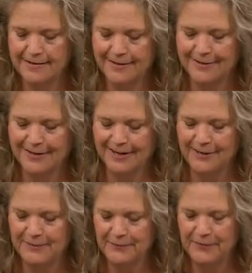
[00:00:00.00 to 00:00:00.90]

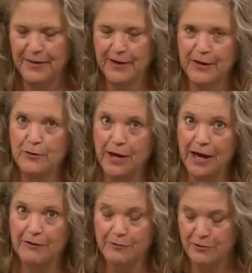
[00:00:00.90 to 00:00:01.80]
okay. You
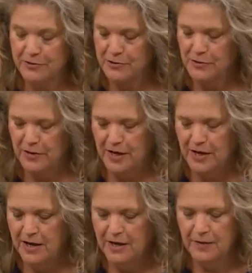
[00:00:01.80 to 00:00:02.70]
can, of course, do
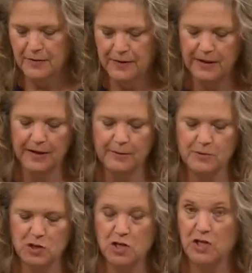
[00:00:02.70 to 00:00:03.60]
the the uh,
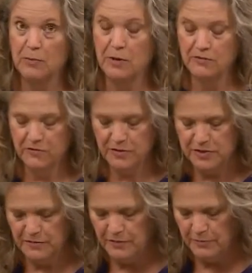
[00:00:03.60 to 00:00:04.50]
positioning pin
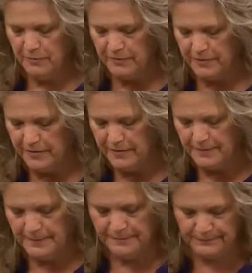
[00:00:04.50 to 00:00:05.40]
first if you prefer.
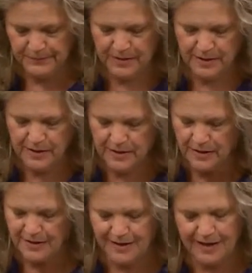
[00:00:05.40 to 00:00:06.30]

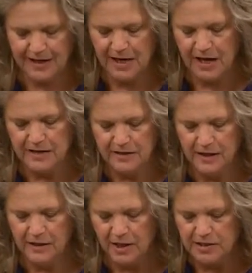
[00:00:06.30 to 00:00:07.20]
I think I, I
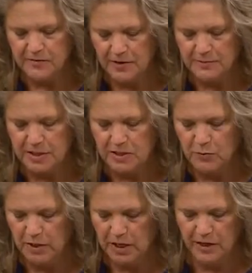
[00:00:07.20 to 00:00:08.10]
uh, lots of times I
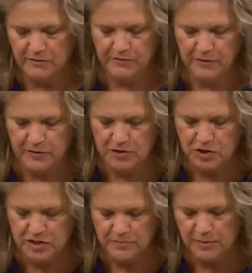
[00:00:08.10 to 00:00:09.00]
swing that in
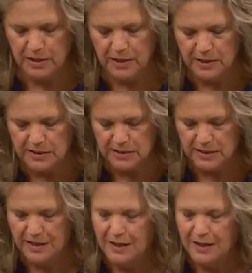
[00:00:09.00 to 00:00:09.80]
first just because